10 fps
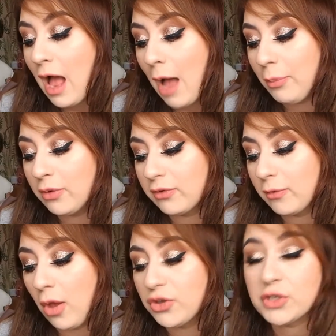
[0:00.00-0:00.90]
I put some
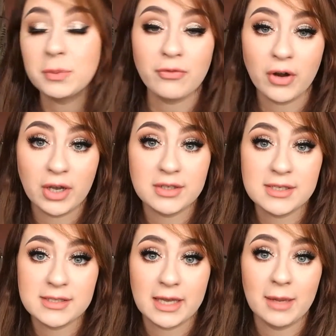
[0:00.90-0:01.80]
on just before I go to
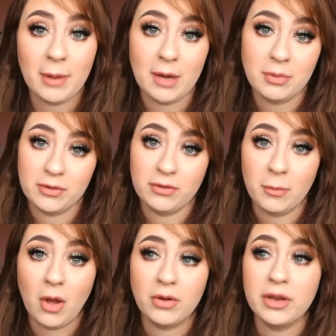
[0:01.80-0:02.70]
sleep, and I put some
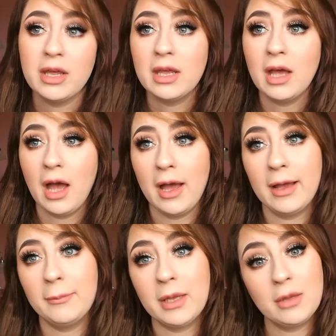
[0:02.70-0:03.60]
on
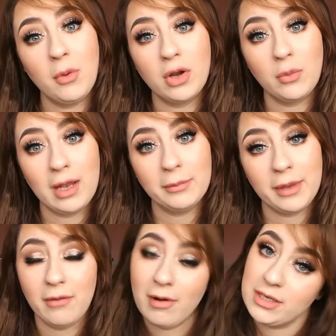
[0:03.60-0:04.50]
in the morning while I'm
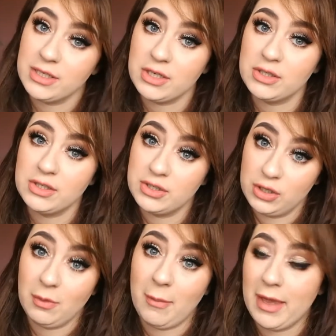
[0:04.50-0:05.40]
getting ready to
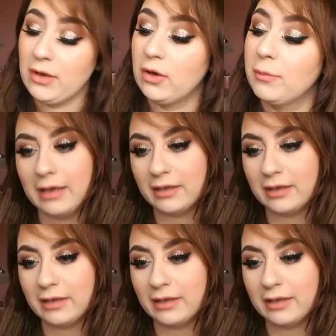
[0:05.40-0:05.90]
do my makeup.